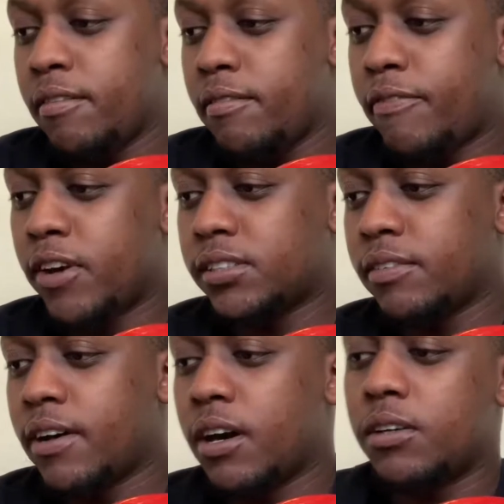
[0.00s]
First
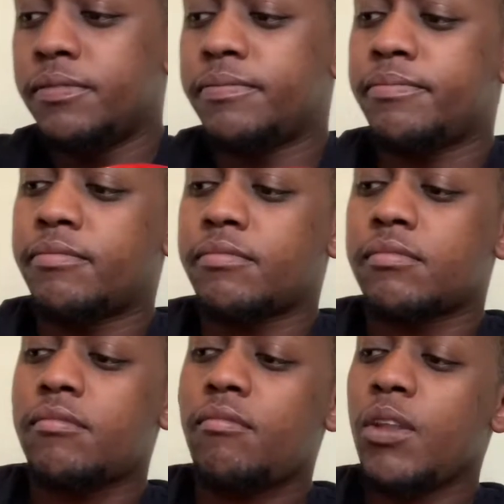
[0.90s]
of all,
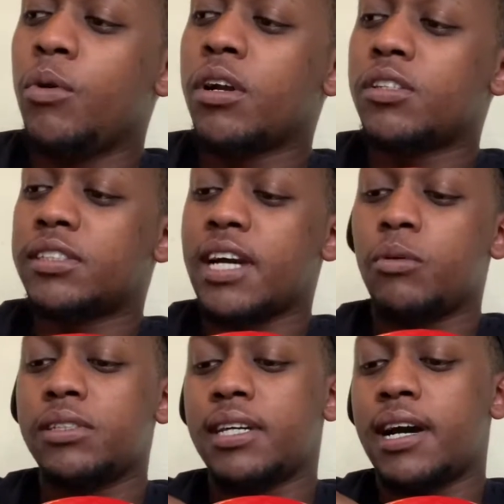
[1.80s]
we're going to start
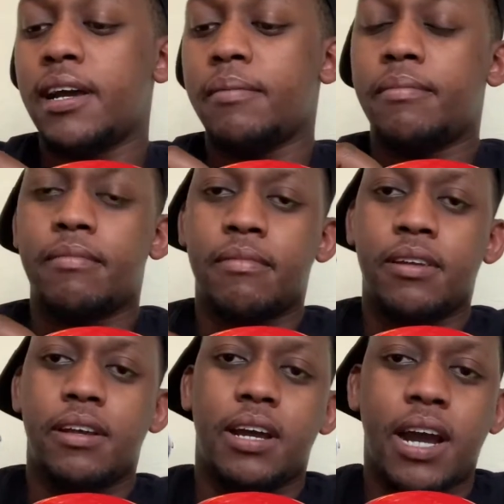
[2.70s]
with time.
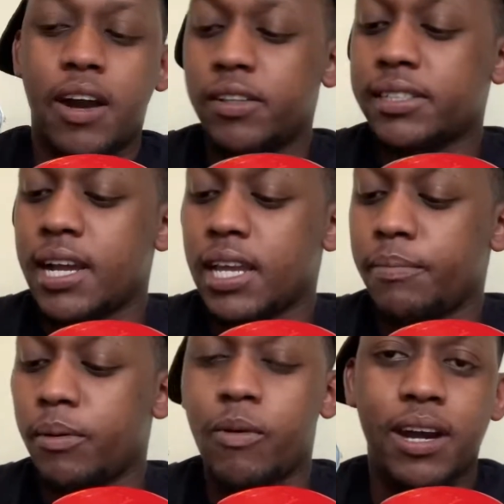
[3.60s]
I always got to
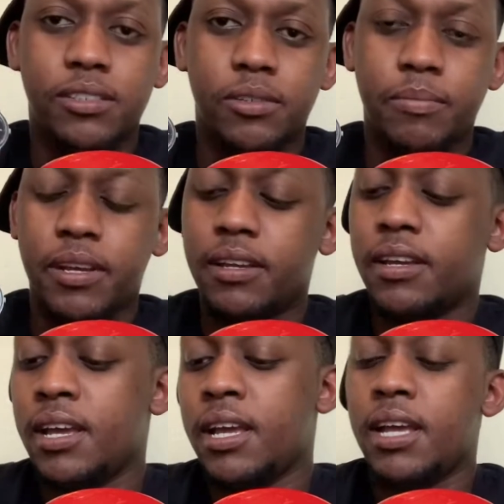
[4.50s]
keep a watch on me.
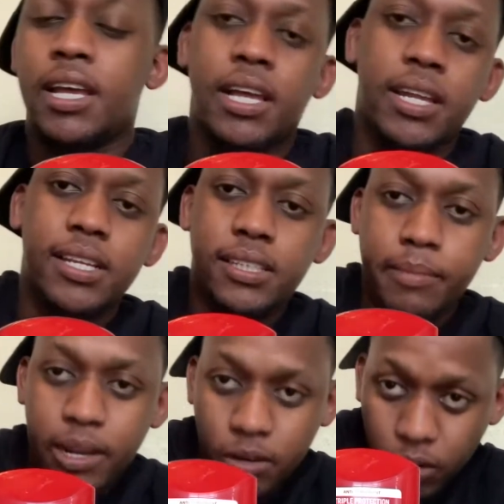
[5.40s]
This is
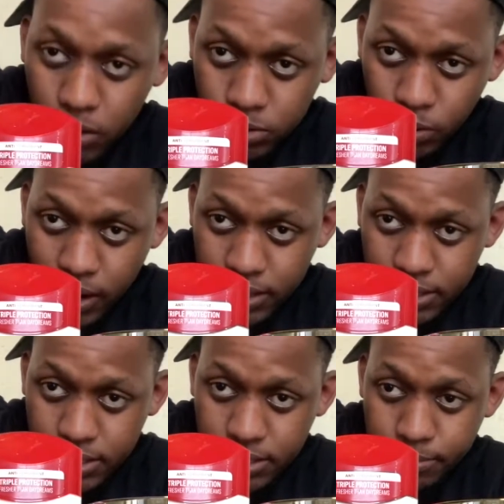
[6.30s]
Michael Kors watch.
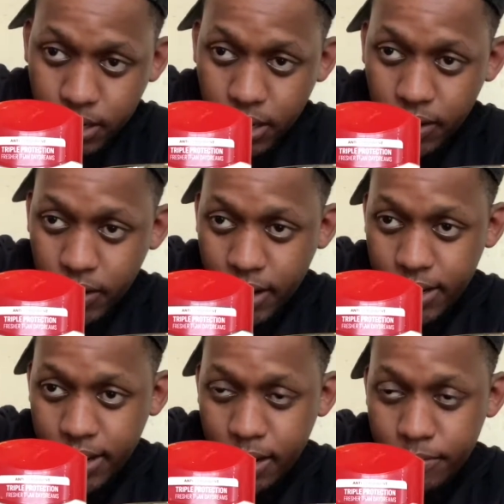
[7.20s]
My girl, I
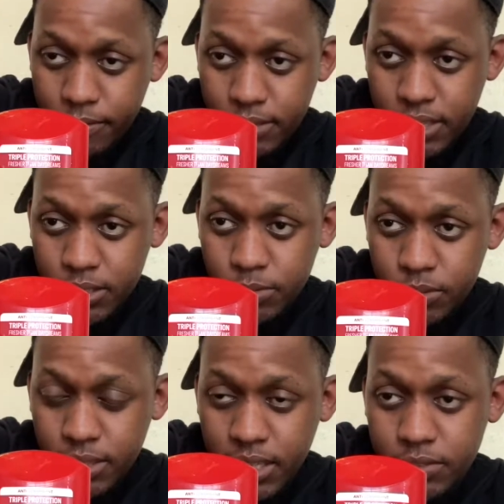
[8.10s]
got
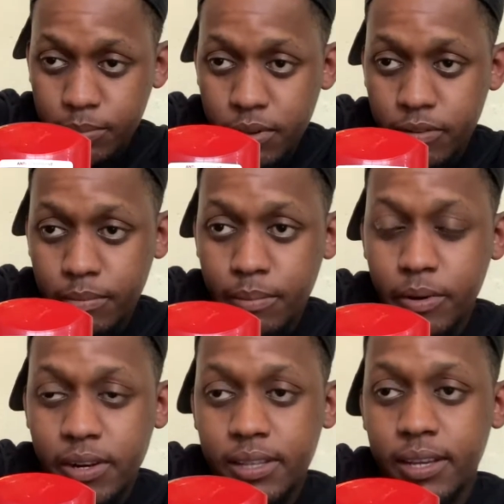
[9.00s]
this for me for my
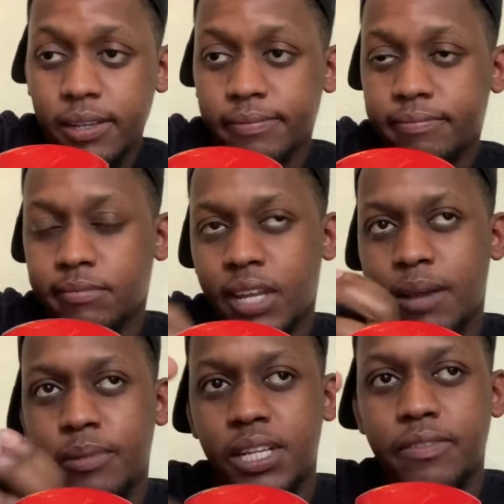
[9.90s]
birthday. I
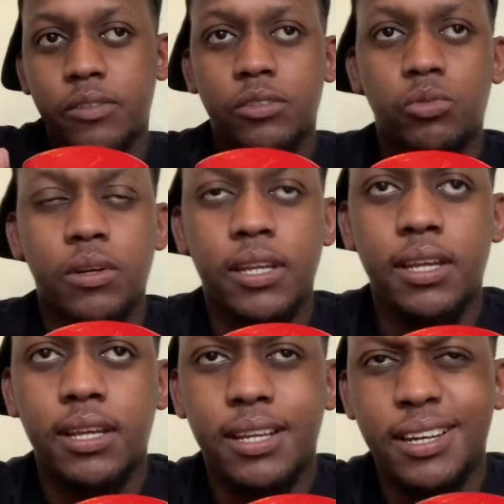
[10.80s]
believe it was
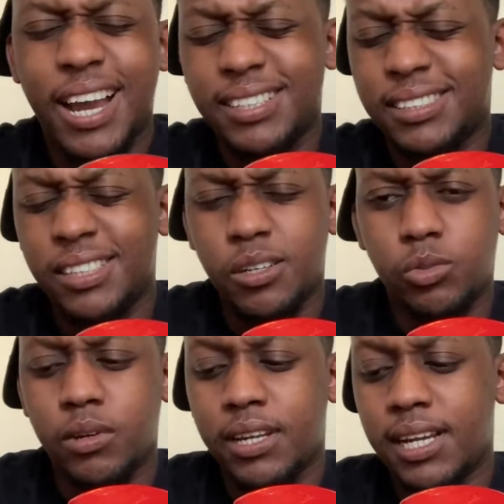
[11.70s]
2019 or
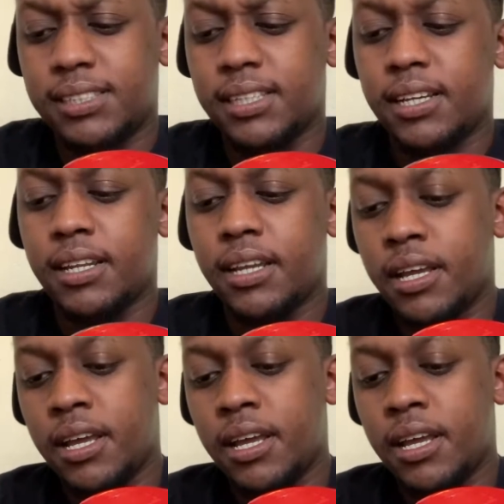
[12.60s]
2018.